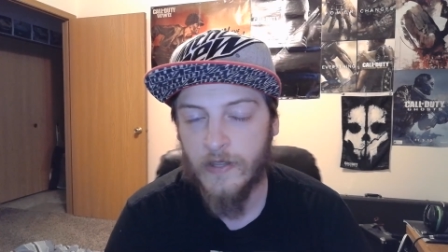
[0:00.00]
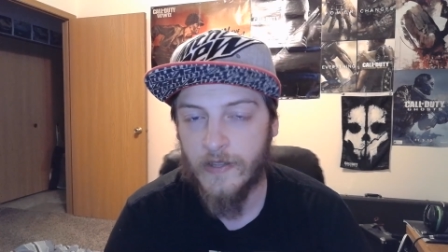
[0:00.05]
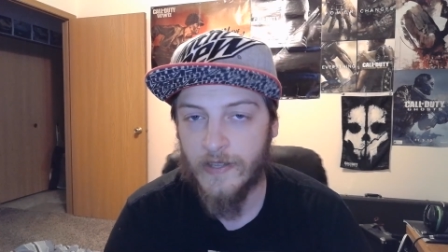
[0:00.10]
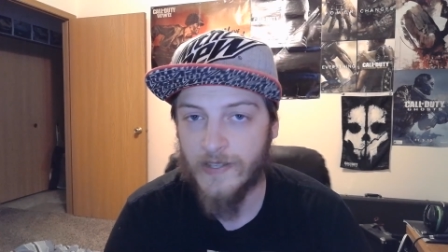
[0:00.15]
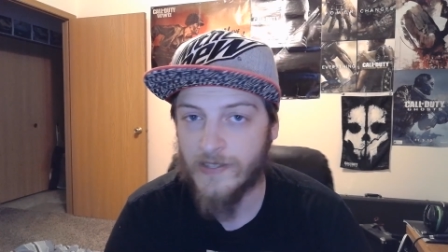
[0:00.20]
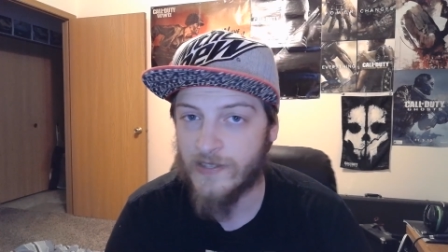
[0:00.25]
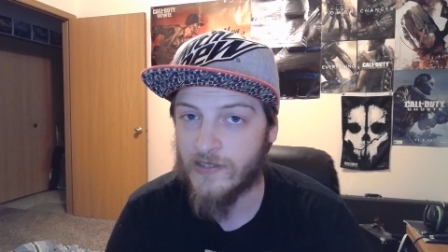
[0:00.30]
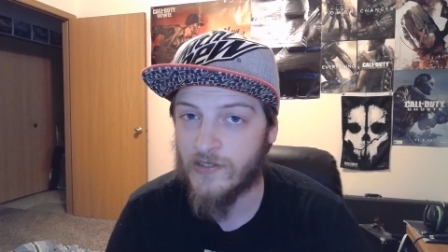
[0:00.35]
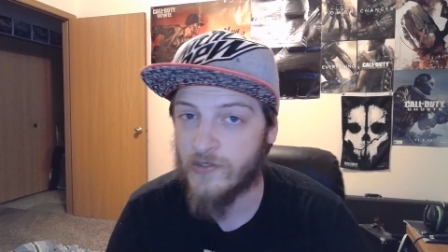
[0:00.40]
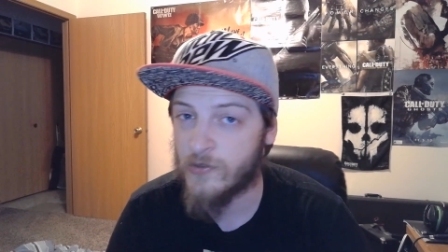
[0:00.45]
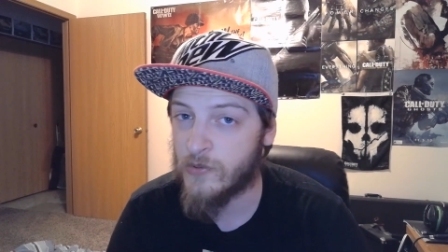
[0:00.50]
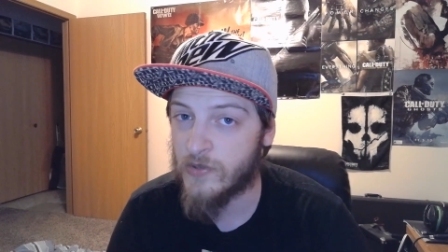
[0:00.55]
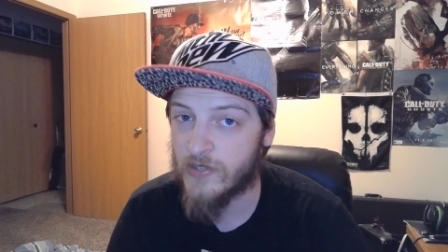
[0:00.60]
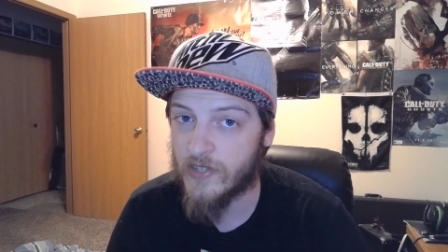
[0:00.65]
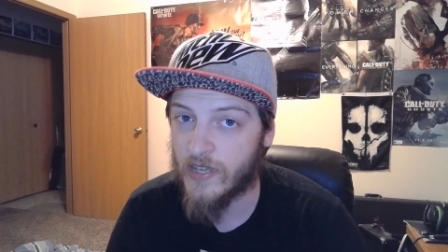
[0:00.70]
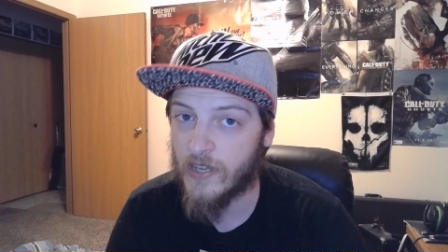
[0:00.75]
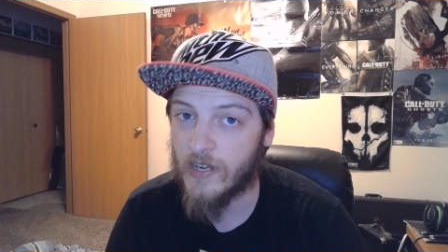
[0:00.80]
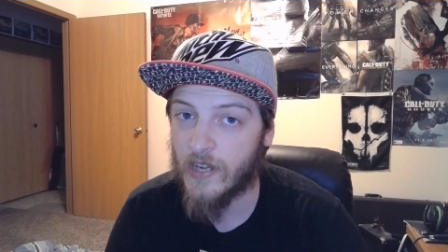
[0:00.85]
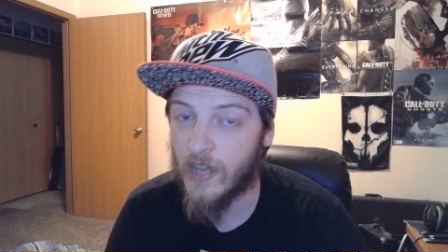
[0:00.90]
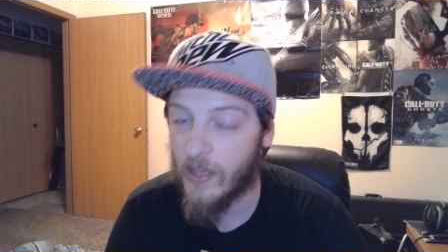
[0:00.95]
That's the
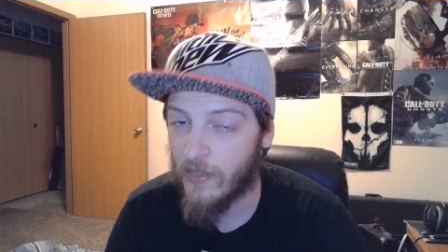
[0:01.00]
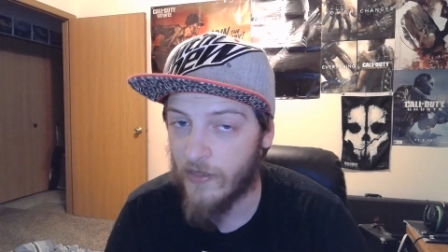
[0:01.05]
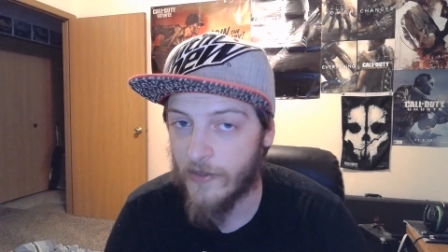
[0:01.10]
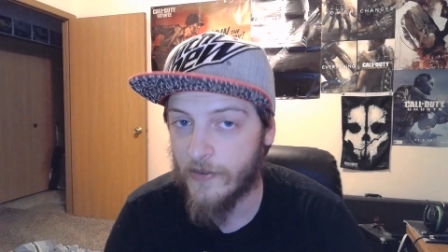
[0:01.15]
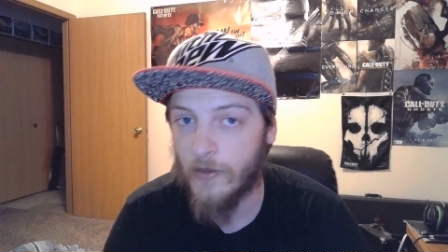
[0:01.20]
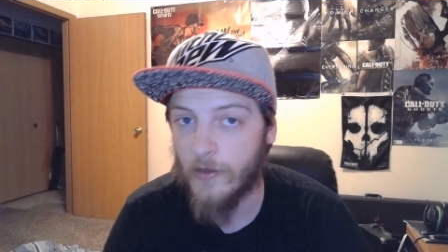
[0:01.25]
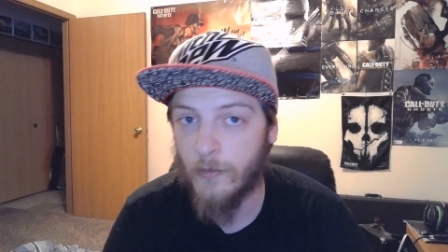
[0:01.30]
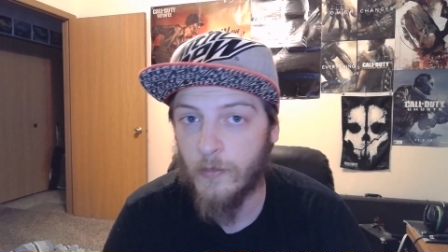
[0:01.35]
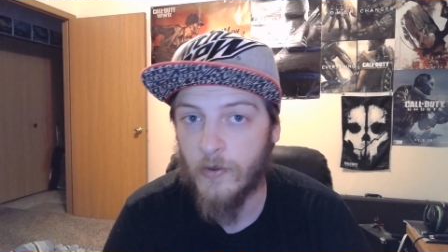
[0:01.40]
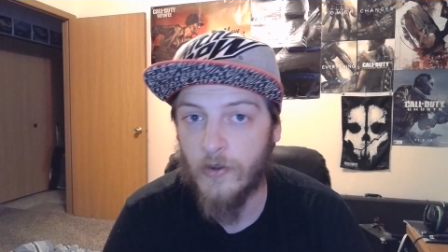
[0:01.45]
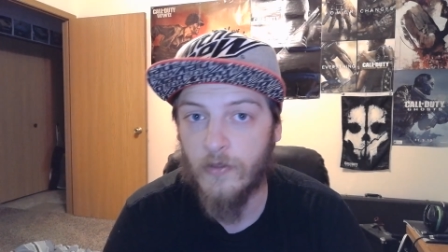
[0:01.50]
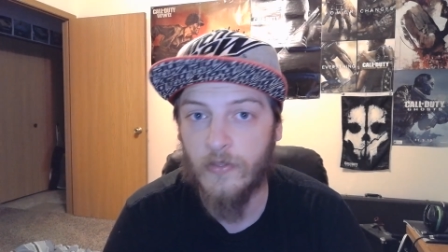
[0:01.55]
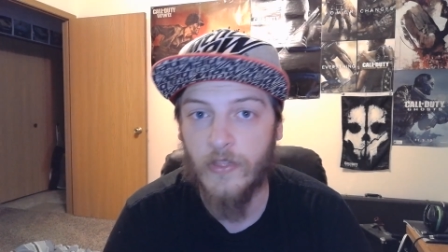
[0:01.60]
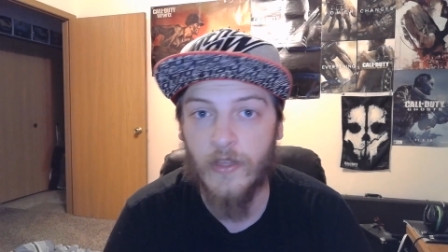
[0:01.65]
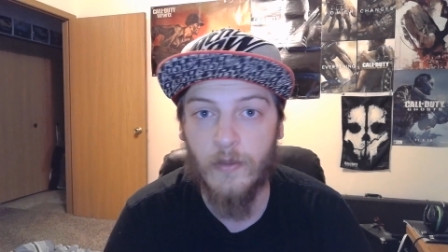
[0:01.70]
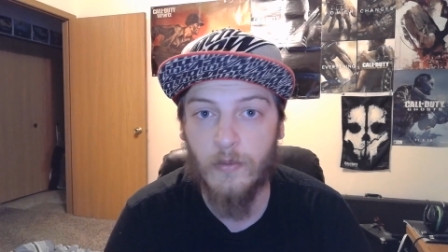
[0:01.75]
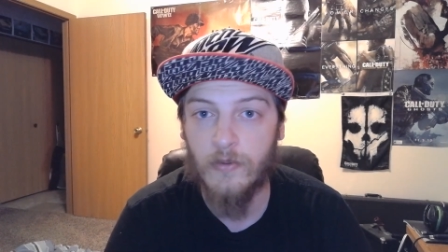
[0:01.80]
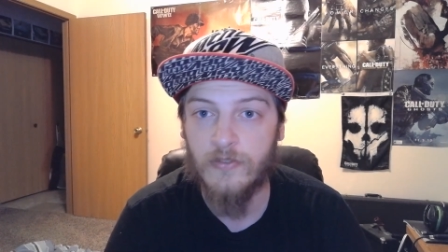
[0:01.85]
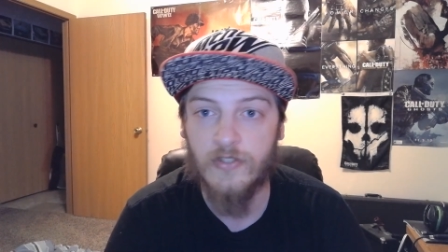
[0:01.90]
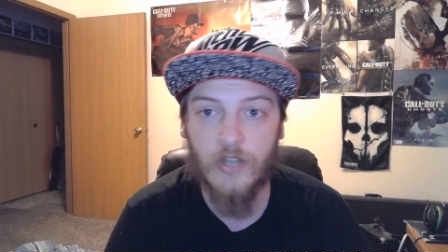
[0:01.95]
suicide hotline number.
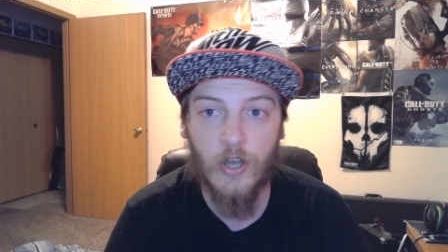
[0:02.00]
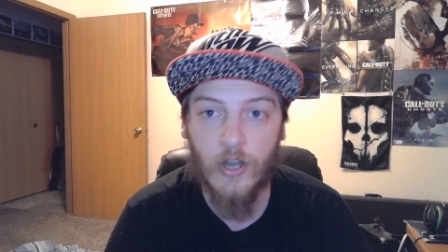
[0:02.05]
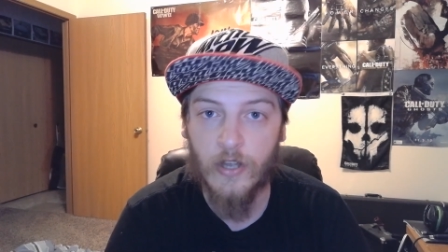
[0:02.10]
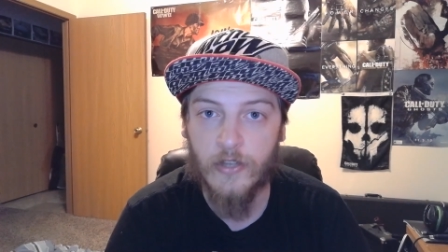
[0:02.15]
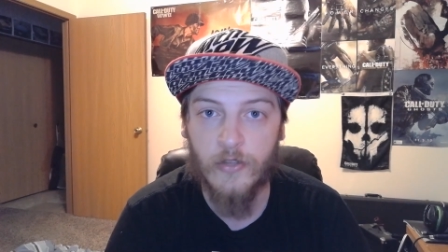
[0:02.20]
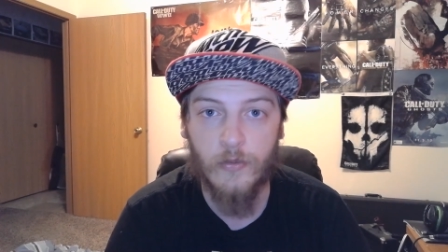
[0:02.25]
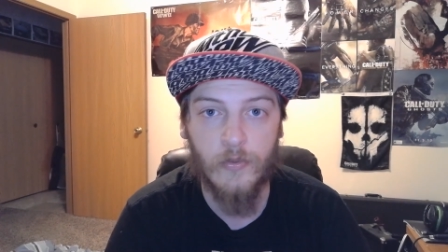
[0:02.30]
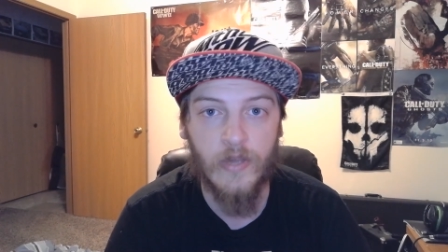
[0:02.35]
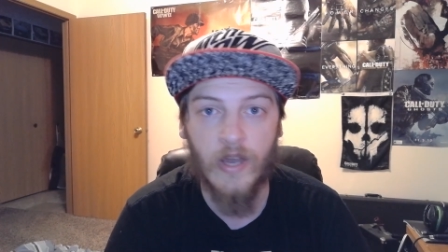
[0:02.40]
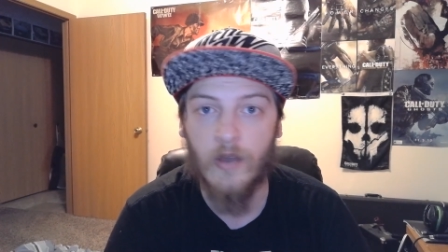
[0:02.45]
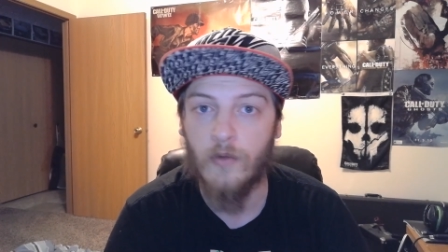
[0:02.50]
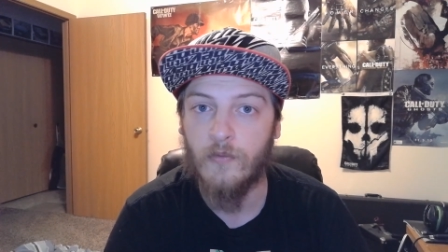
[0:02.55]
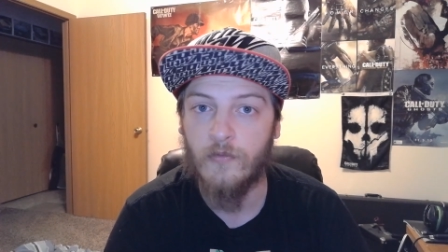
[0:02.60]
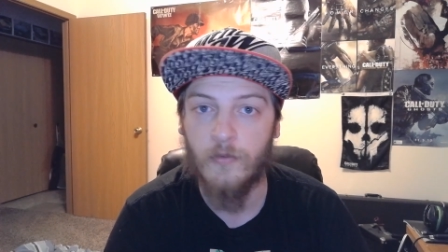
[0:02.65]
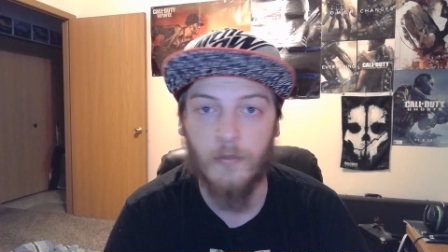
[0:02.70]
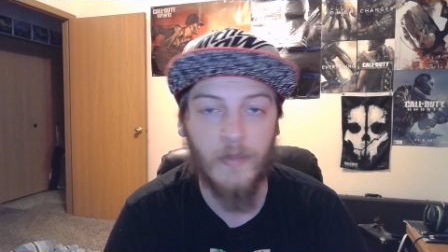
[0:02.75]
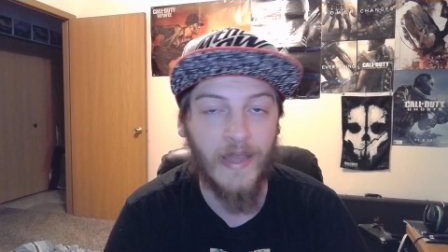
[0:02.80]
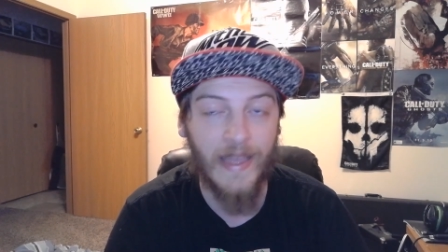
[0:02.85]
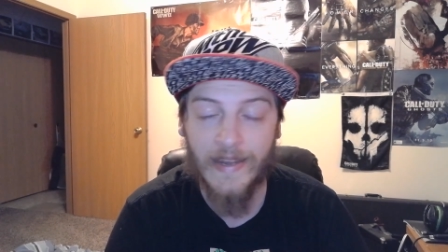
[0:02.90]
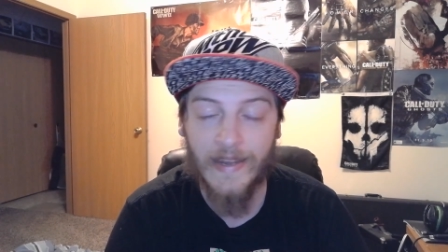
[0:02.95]
They will talk you down
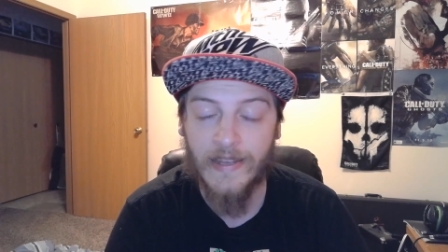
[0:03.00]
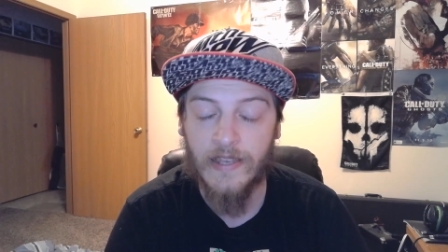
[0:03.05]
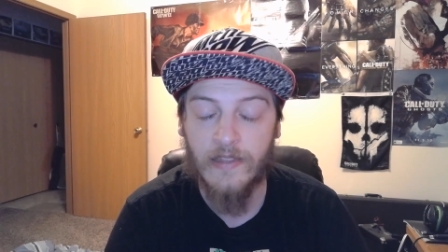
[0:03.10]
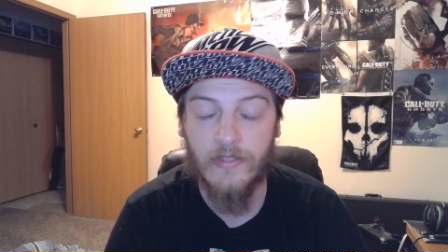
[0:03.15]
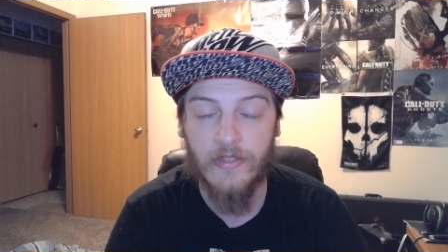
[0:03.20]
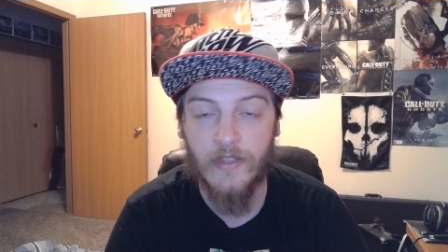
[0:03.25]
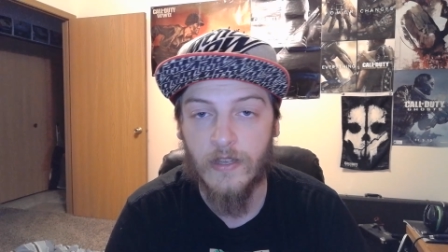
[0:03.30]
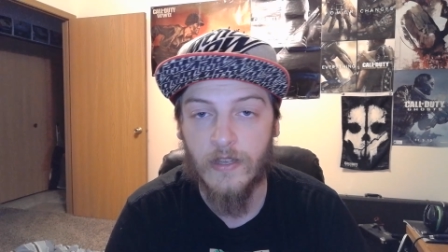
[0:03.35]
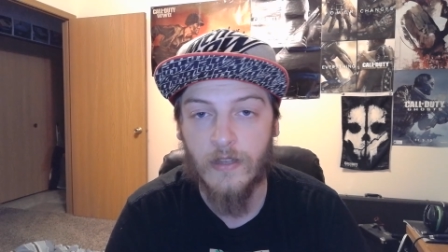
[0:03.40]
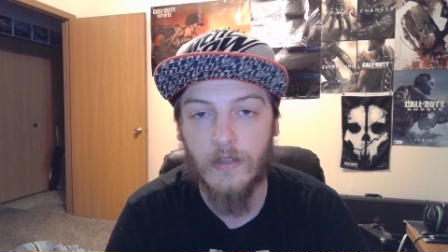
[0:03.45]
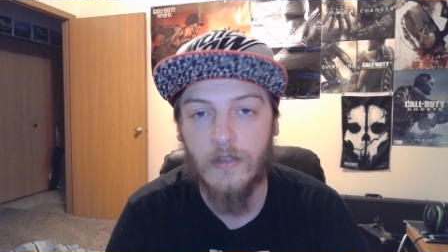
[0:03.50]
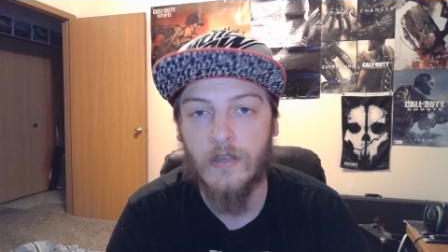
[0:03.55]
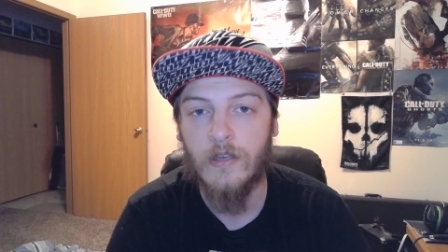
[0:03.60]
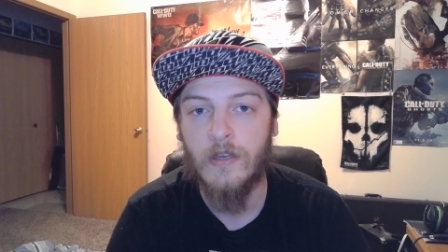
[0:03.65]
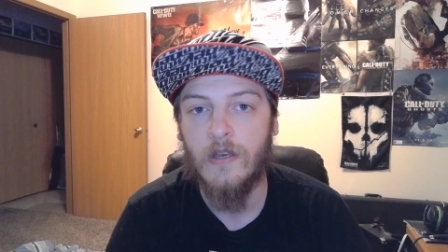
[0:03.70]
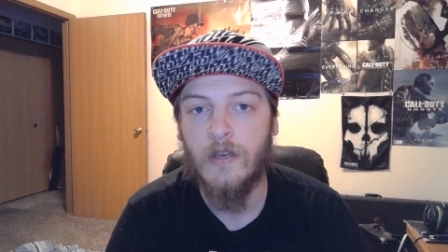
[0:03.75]
from anything.